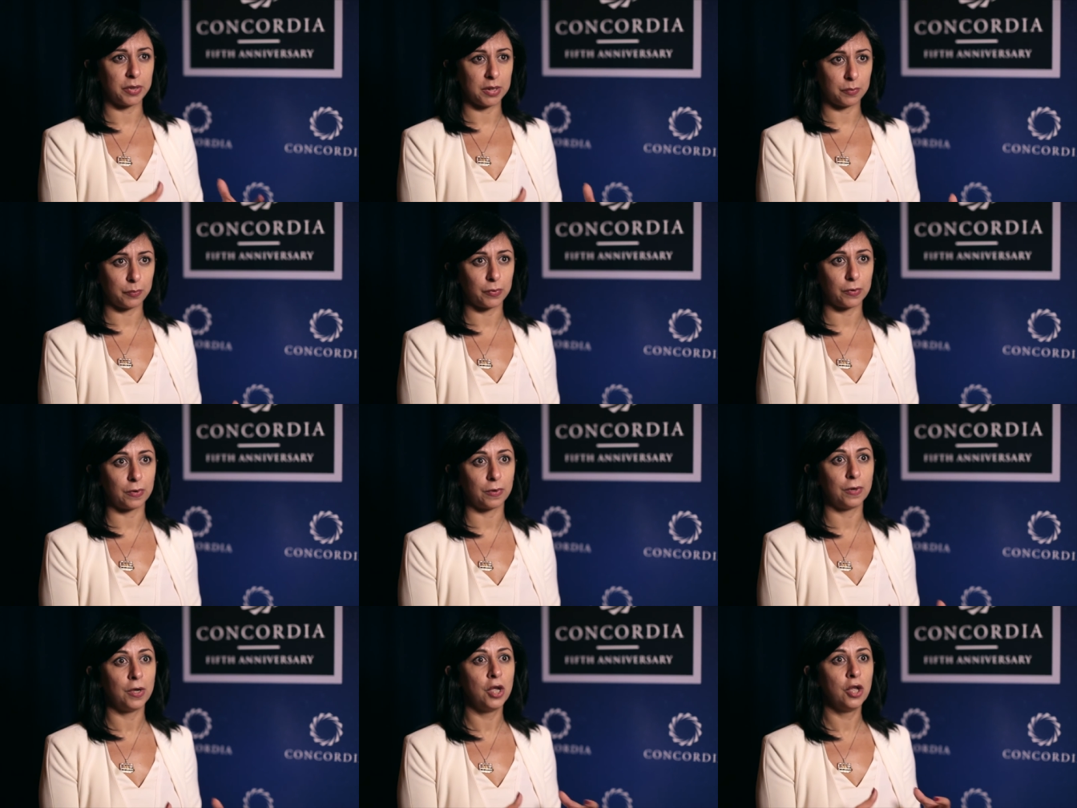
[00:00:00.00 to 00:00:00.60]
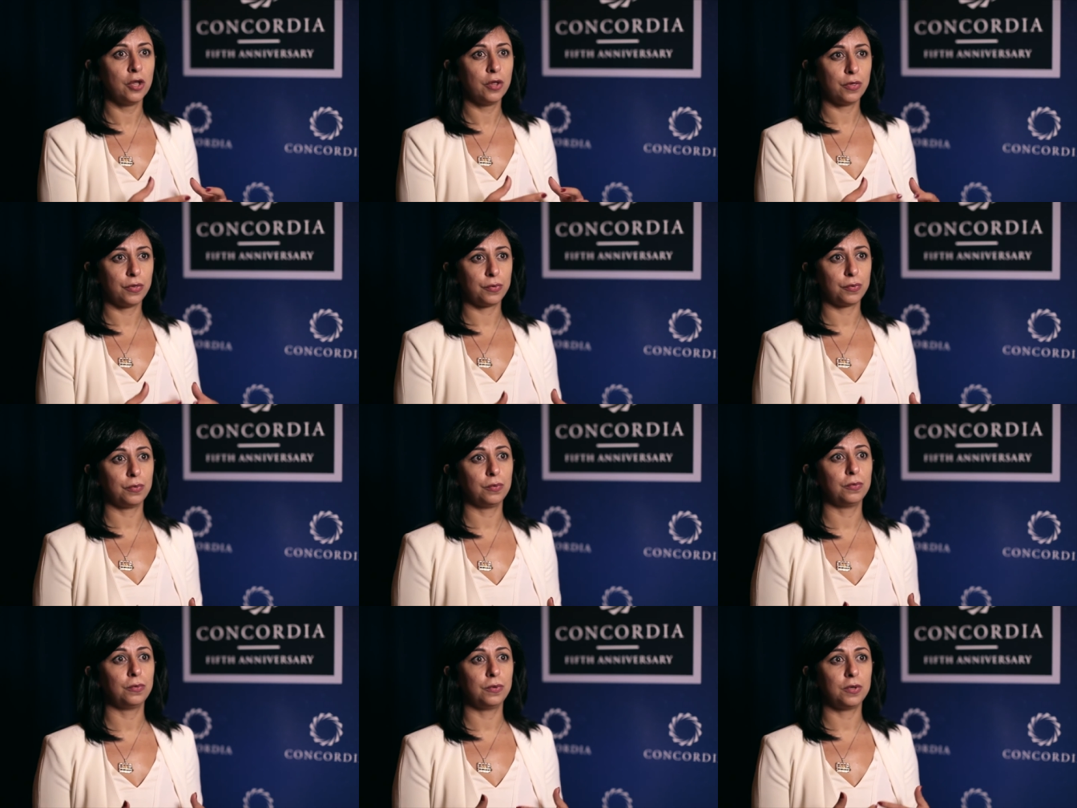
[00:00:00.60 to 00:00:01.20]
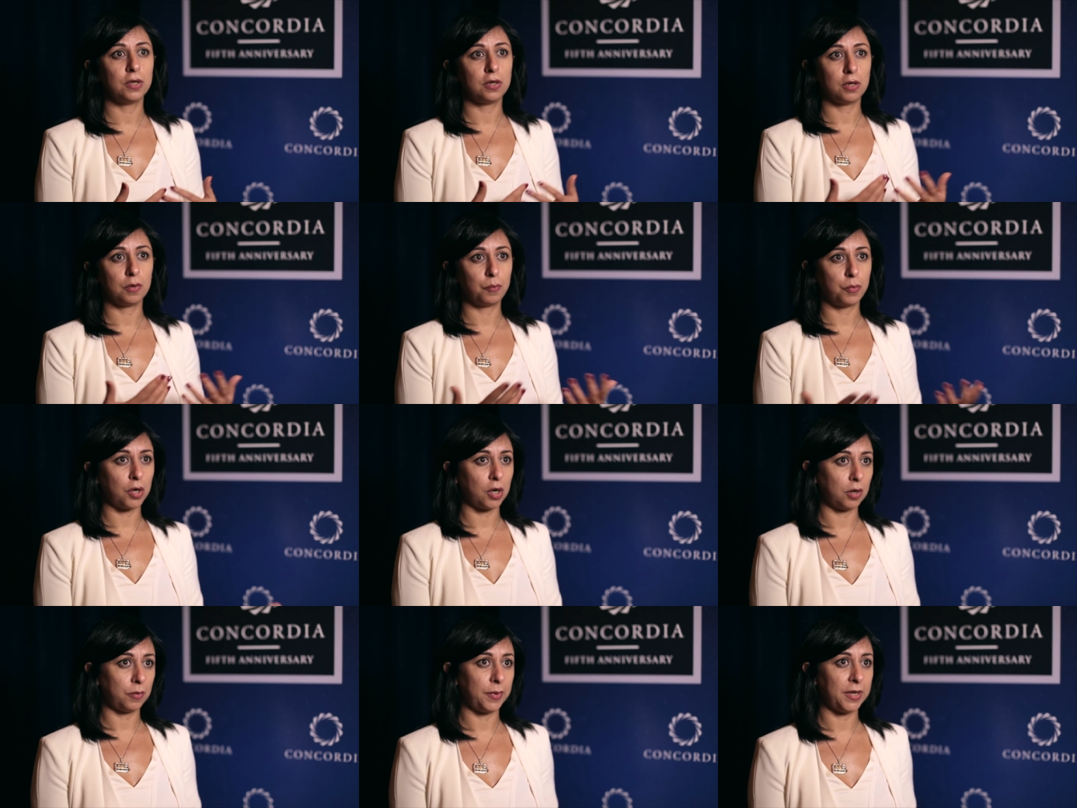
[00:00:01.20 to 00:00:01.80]
people through their
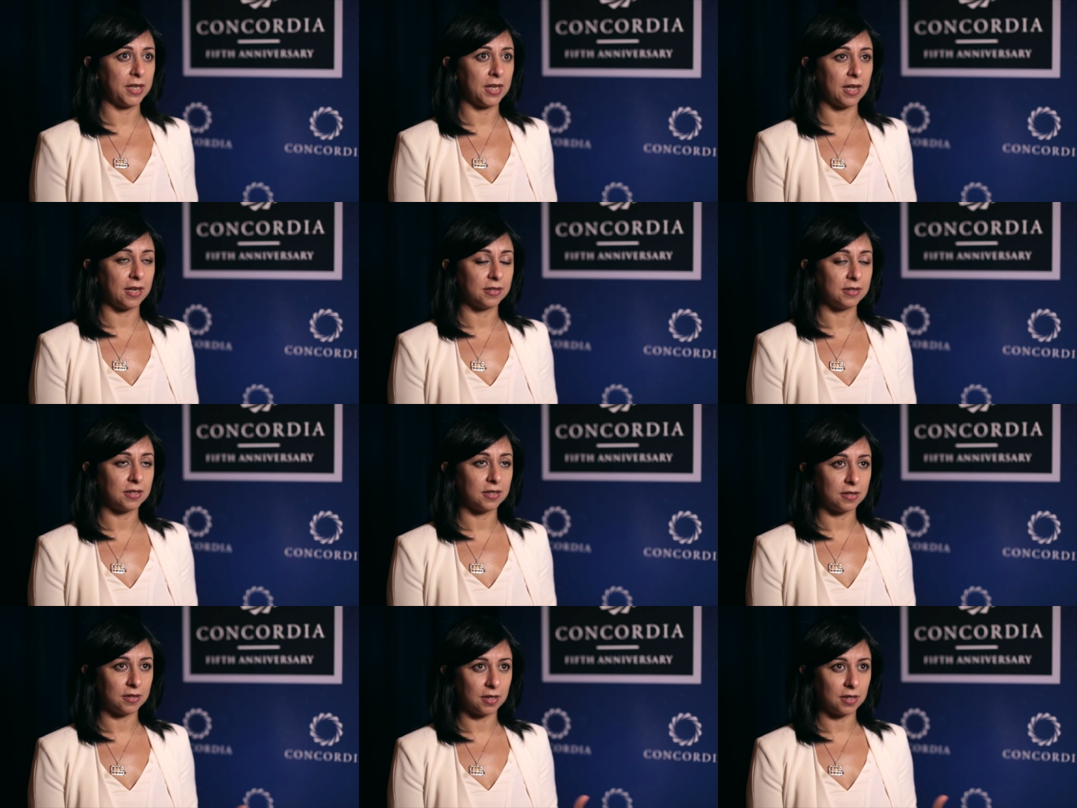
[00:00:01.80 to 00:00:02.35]
propaganda,